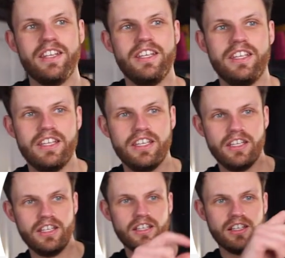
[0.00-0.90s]

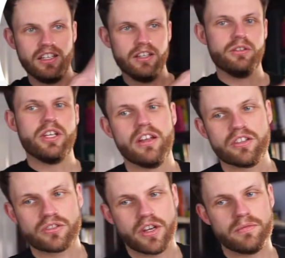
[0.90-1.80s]
the little yellow
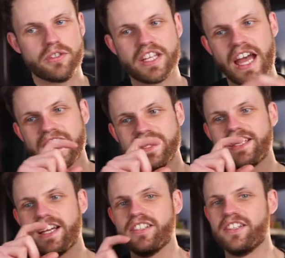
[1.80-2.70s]
strip just adds
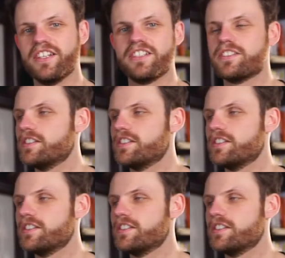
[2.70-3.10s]
that nice